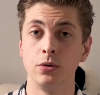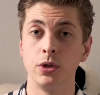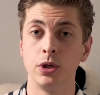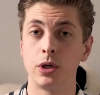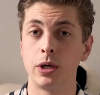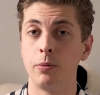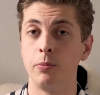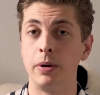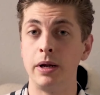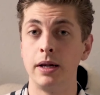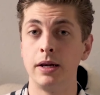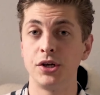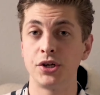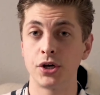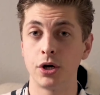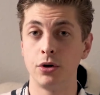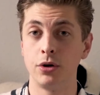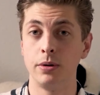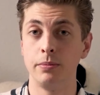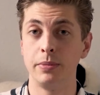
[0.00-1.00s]
you can really
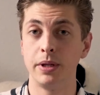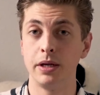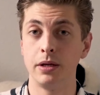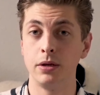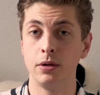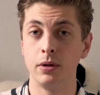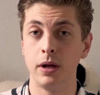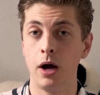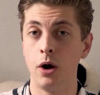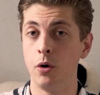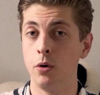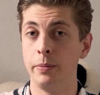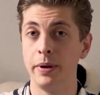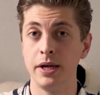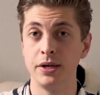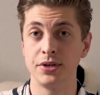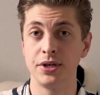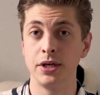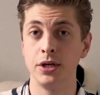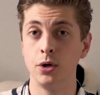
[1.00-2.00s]
show them how
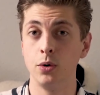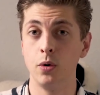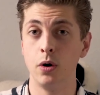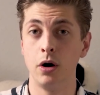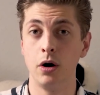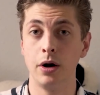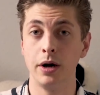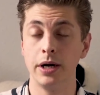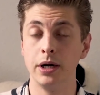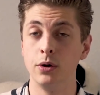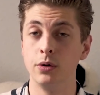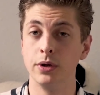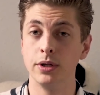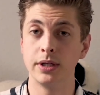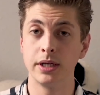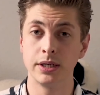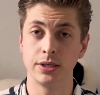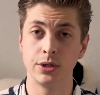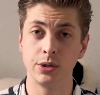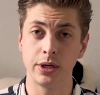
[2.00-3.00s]
amazing you are and all the
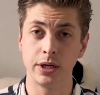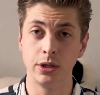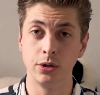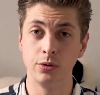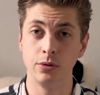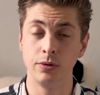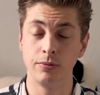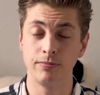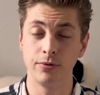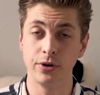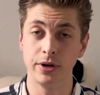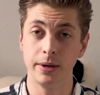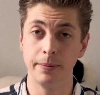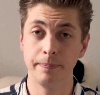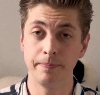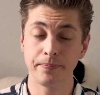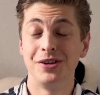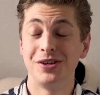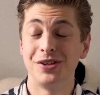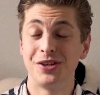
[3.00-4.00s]
things you can do for
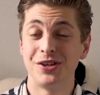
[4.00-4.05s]
them.